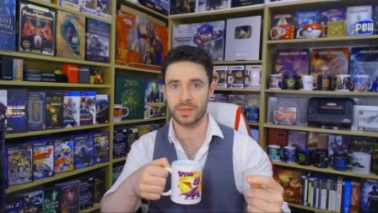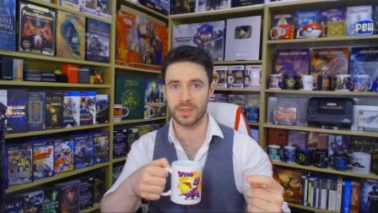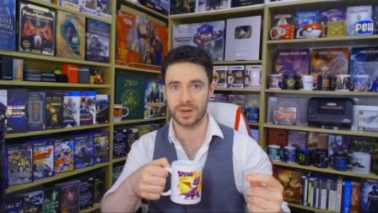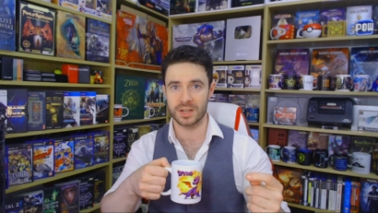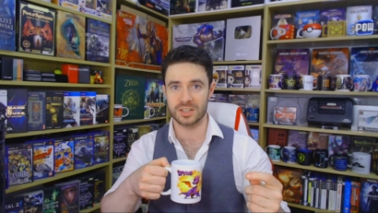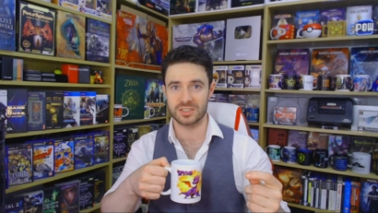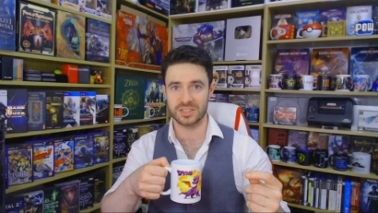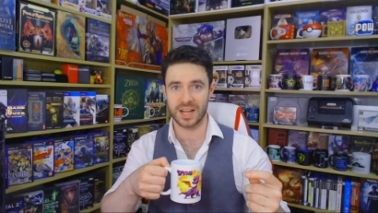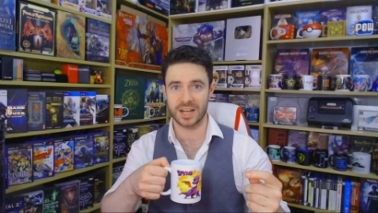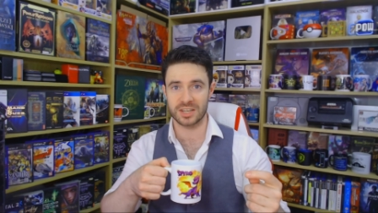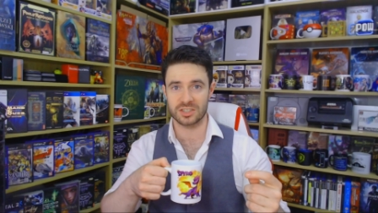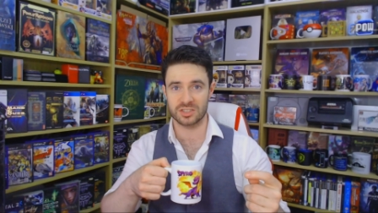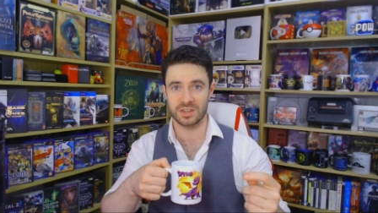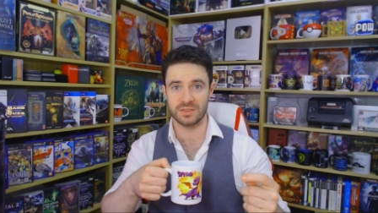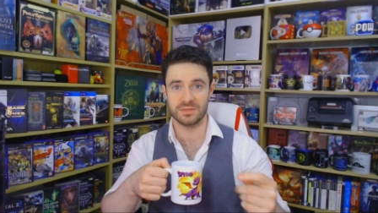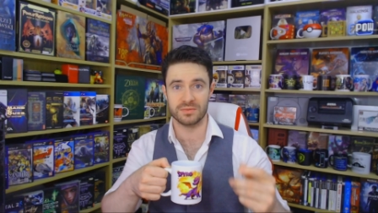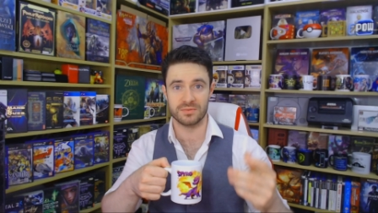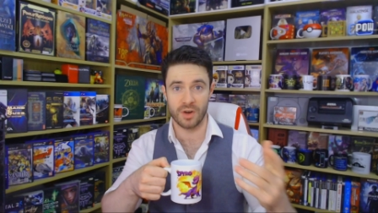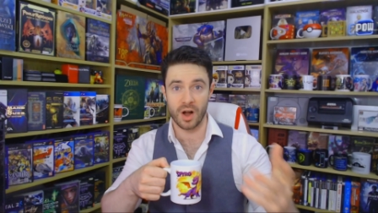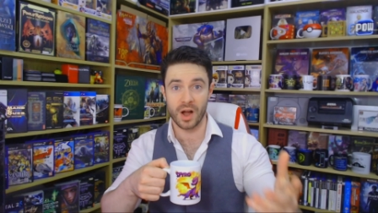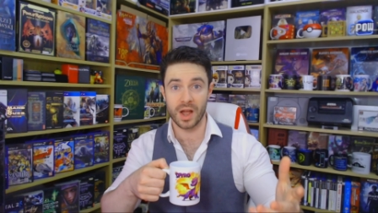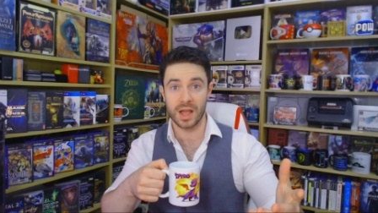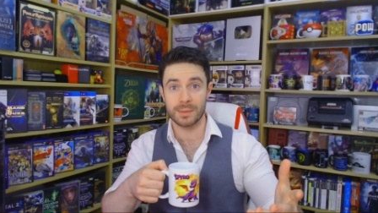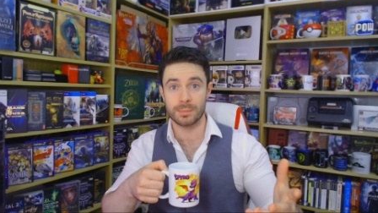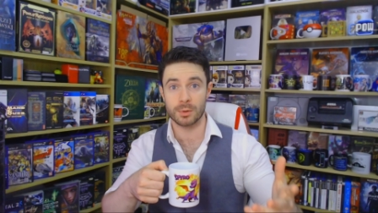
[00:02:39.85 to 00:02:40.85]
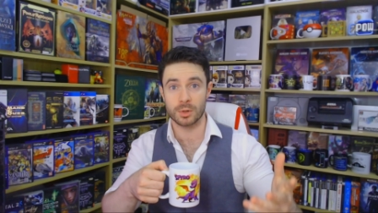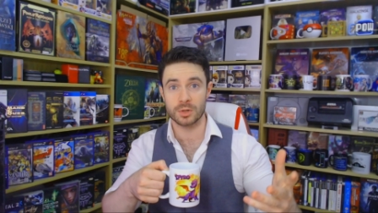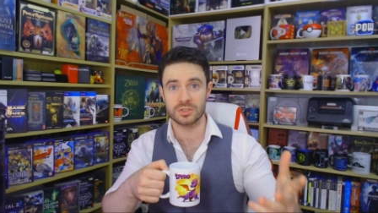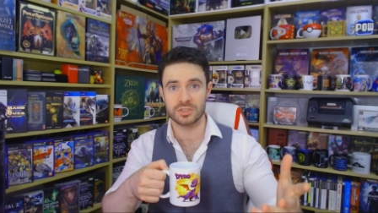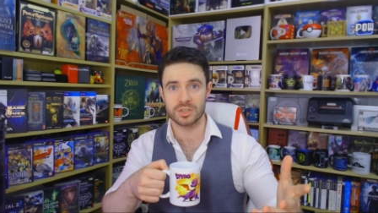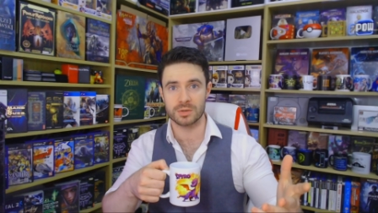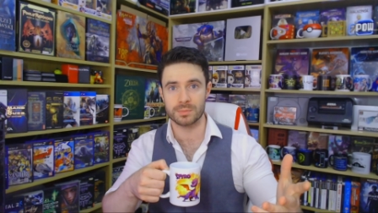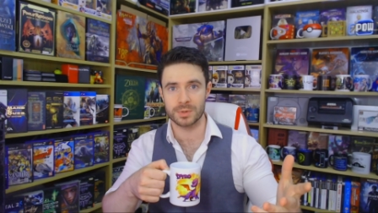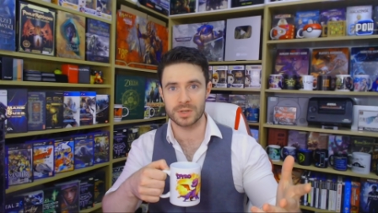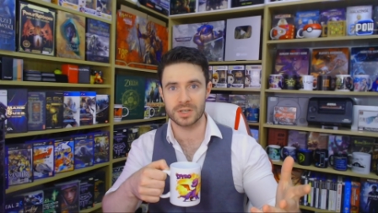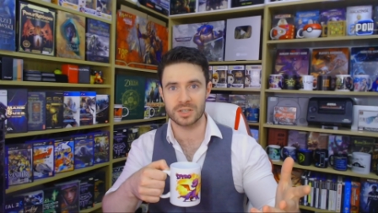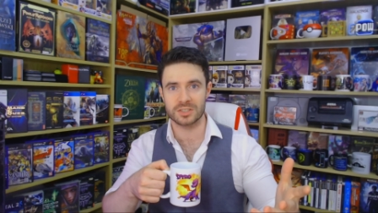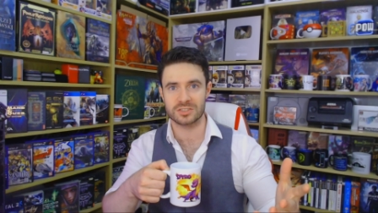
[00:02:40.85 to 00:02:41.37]
that it's actually viable to
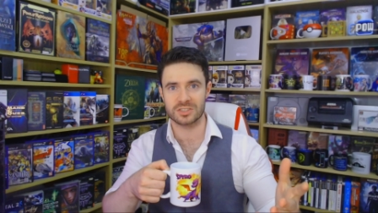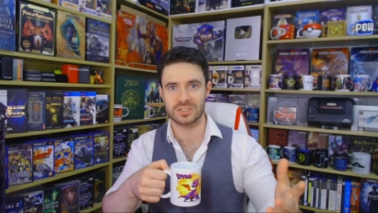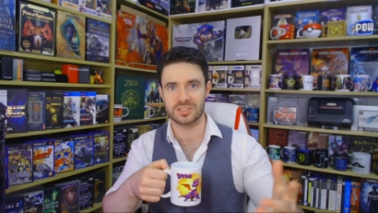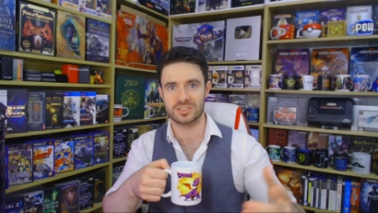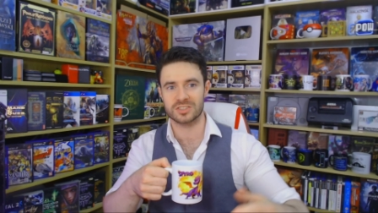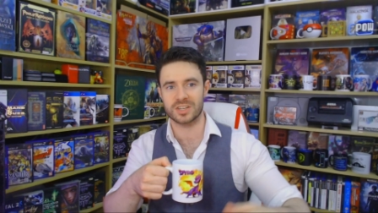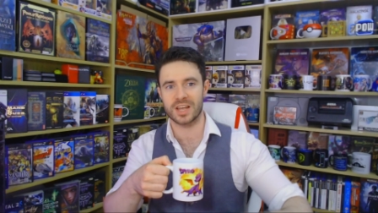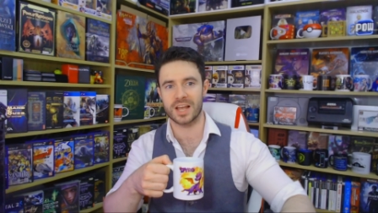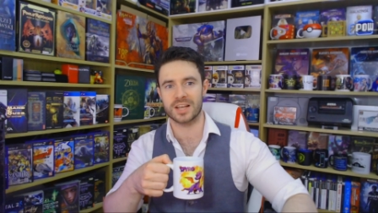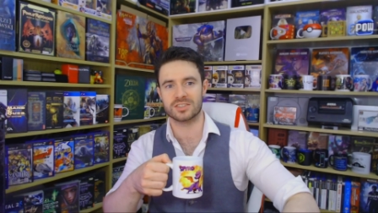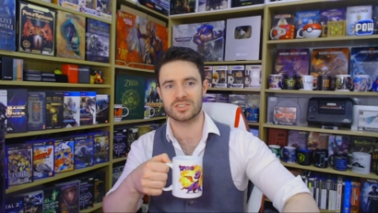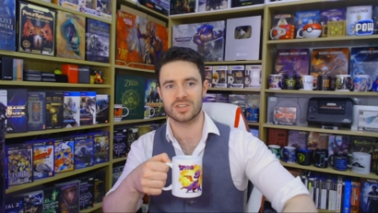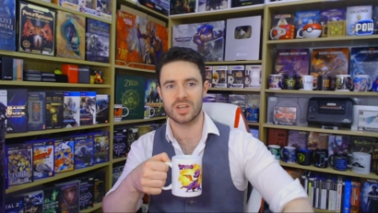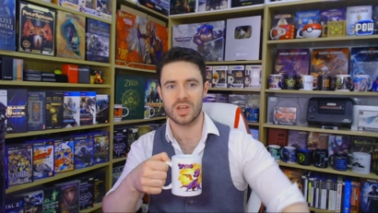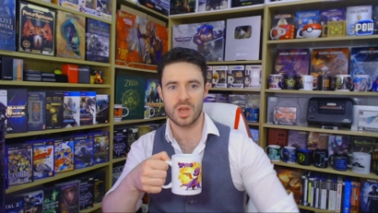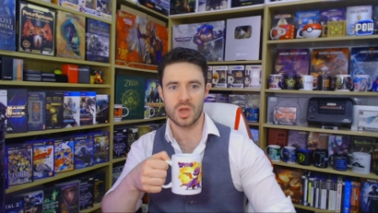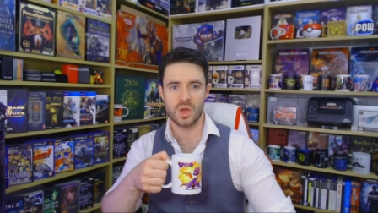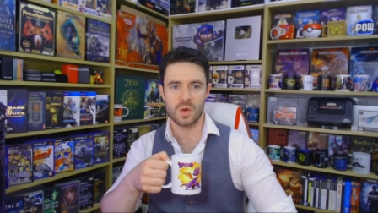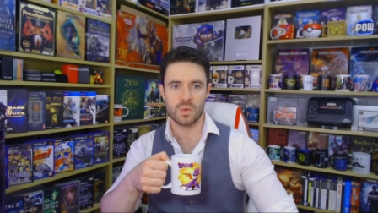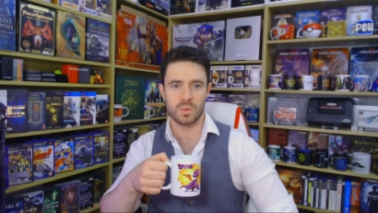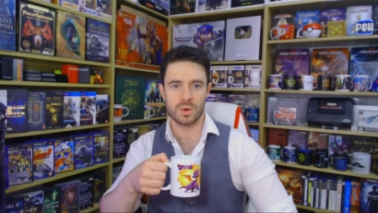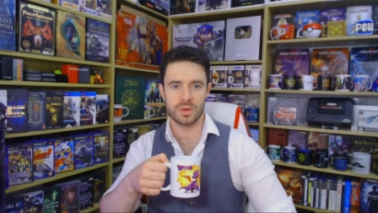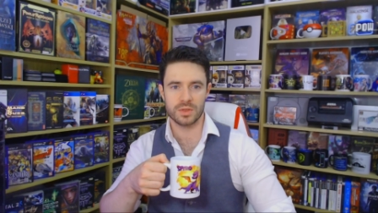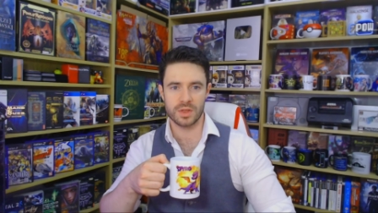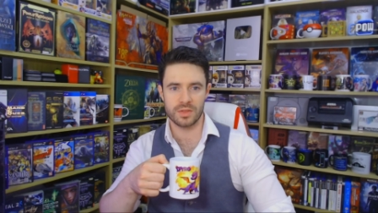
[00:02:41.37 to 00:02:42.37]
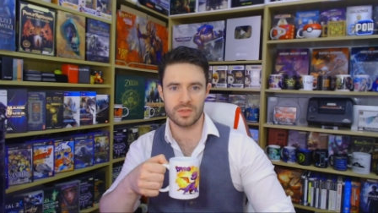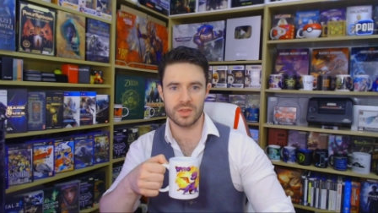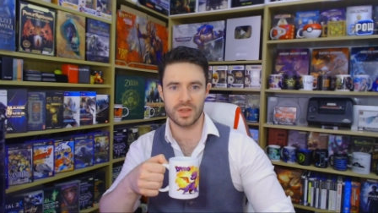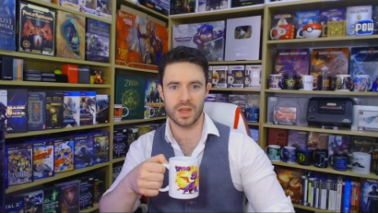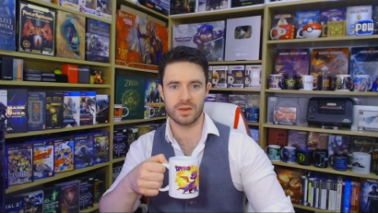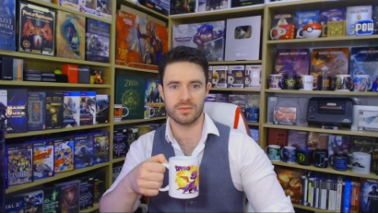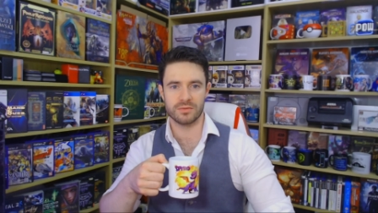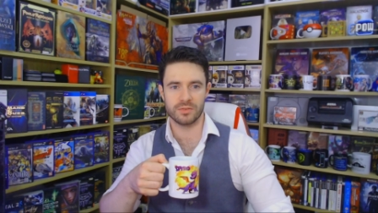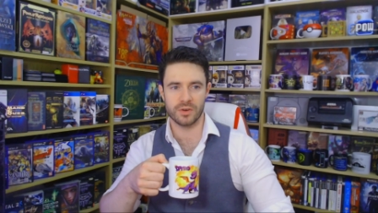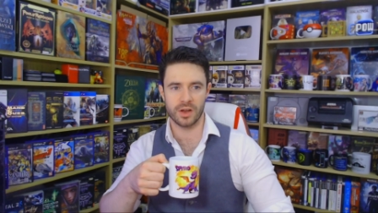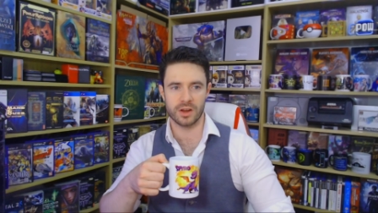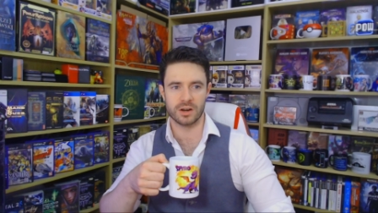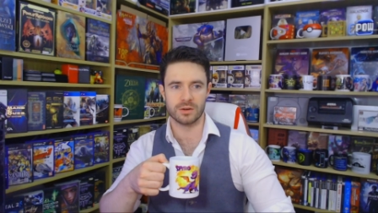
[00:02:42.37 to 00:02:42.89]
be a success within the
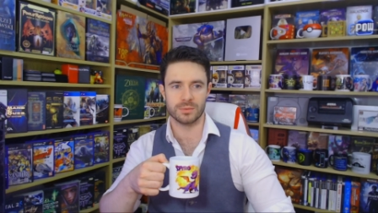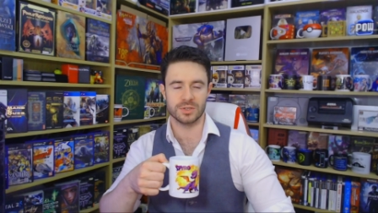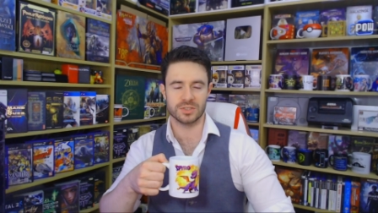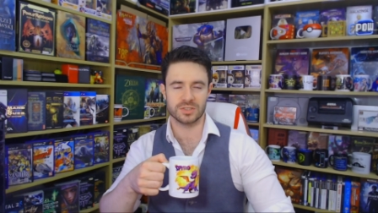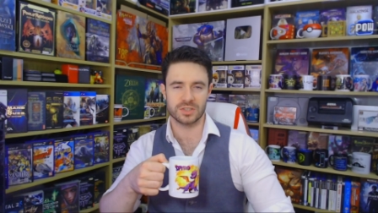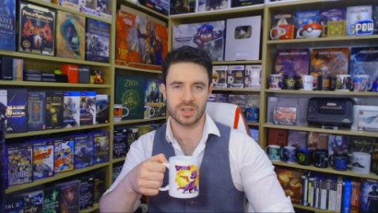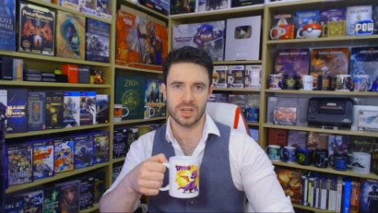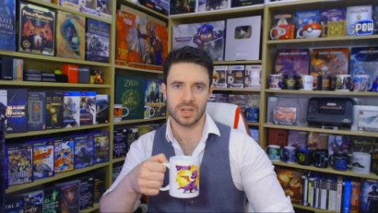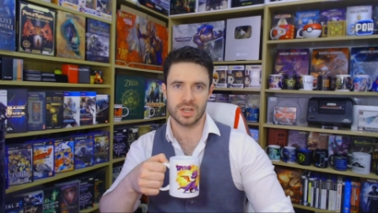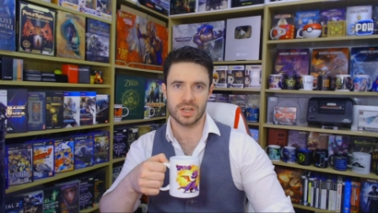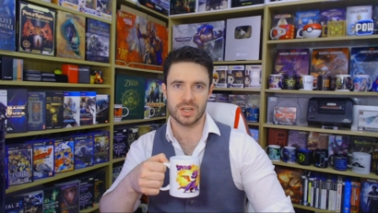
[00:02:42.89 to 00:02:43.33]
environment.